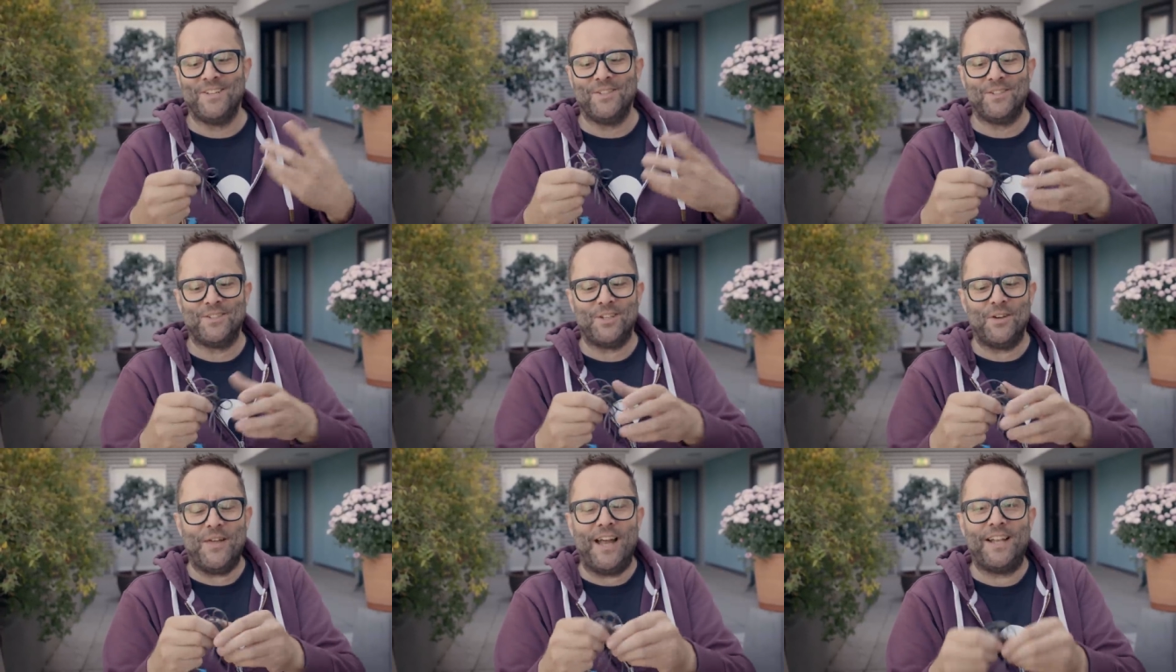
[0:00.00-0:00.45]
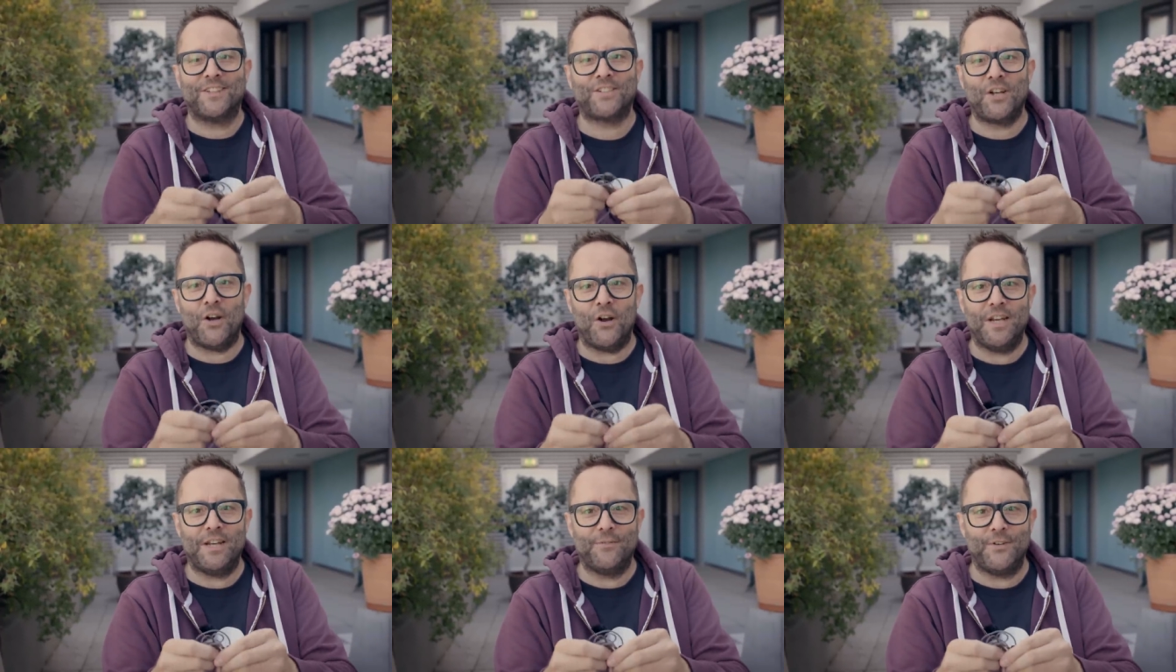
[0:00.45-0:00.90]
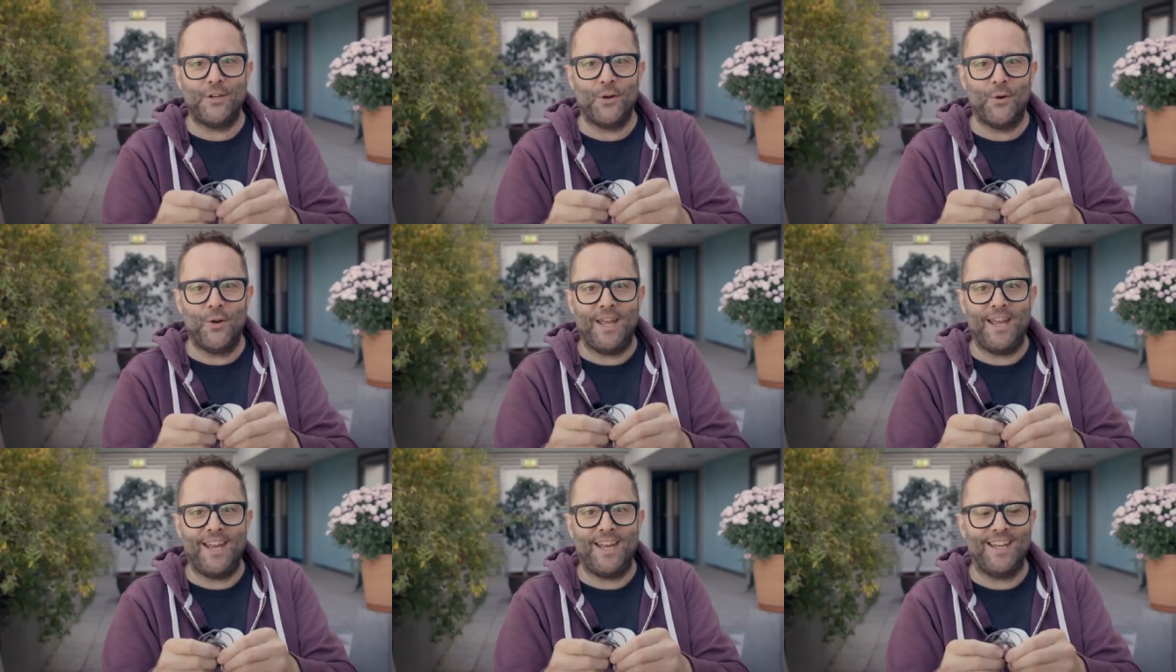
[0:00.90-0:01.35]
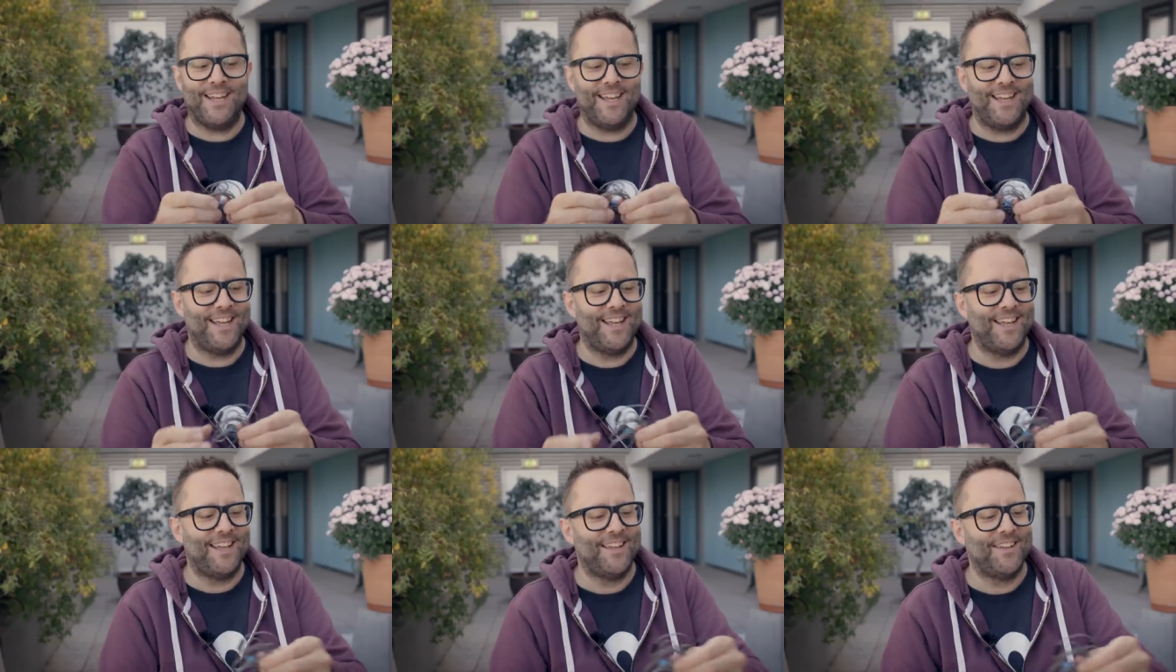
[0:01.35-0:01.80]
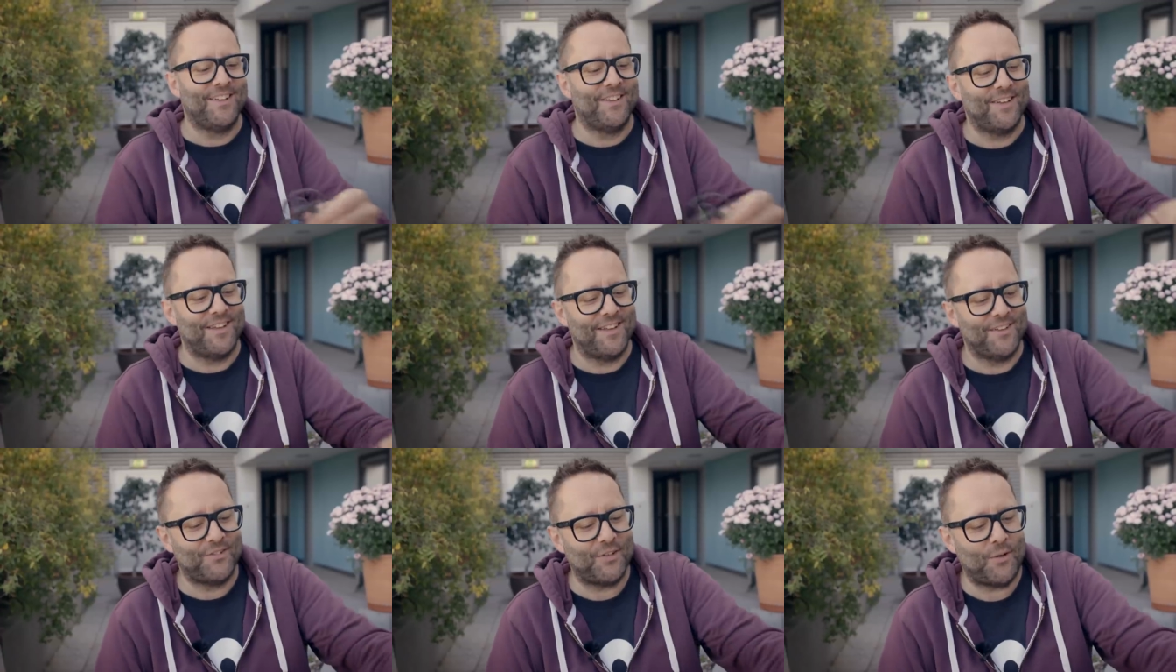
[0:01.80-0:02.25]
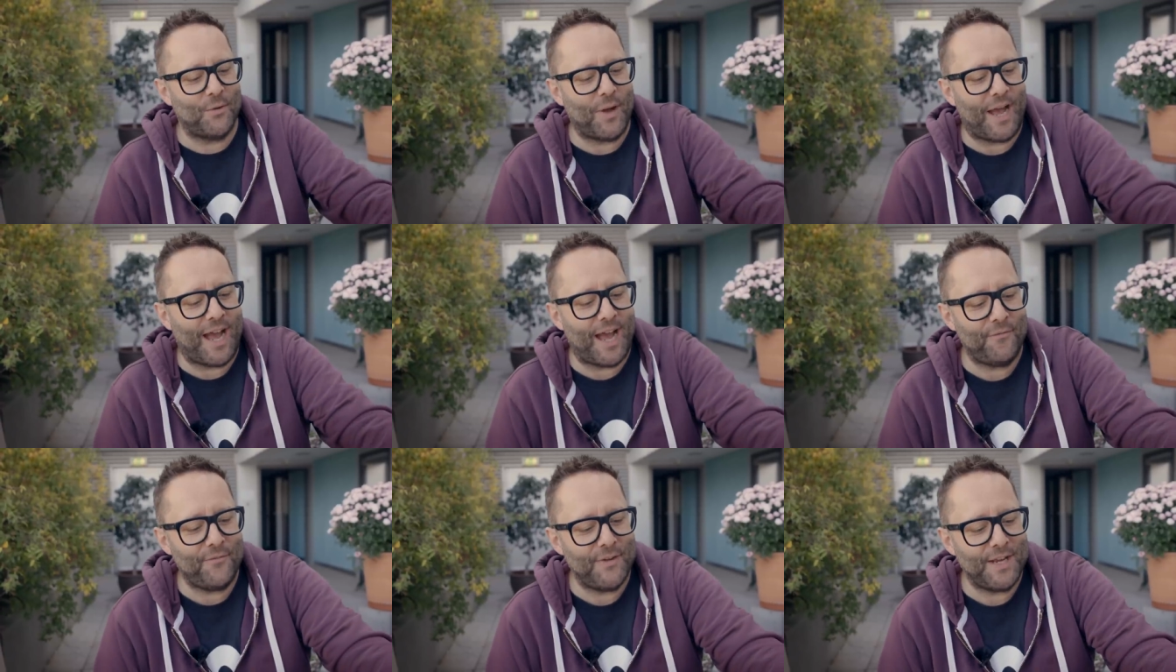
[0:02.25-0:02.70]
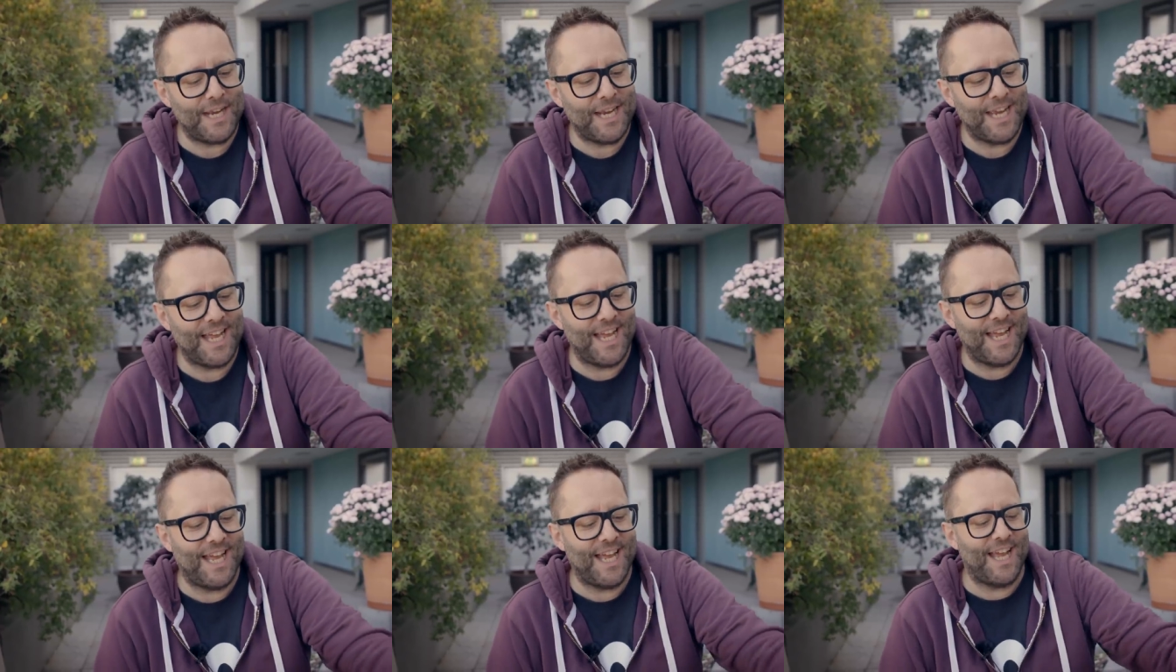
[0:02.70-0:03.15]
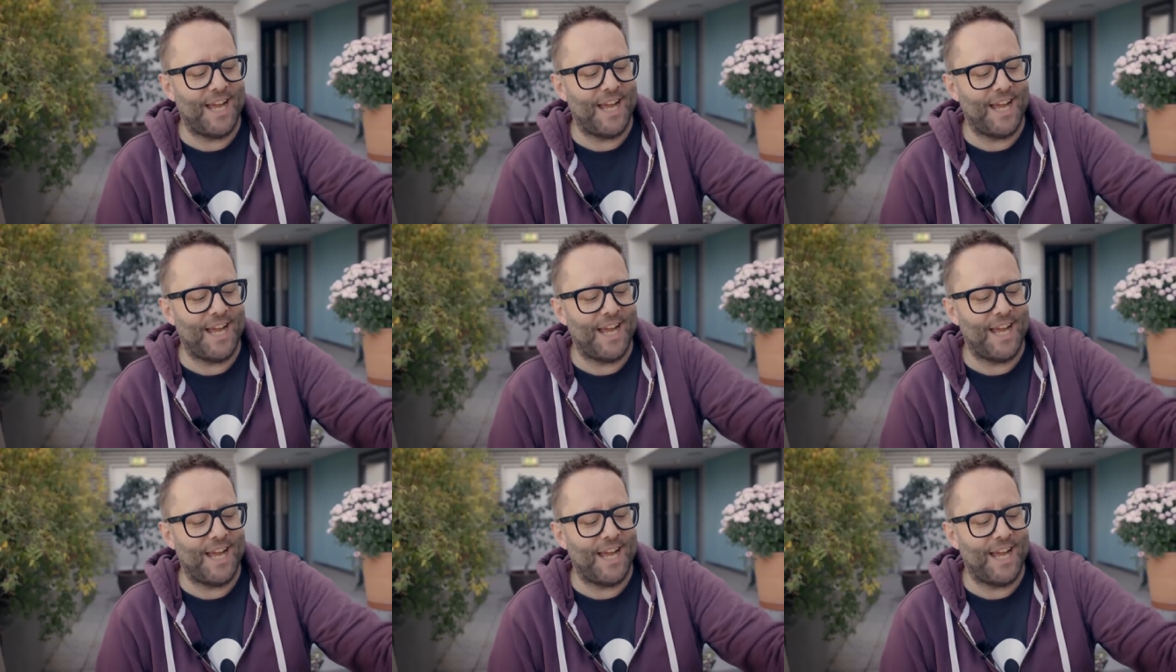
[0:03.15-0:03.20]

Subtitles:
So that's kind of annoying. So having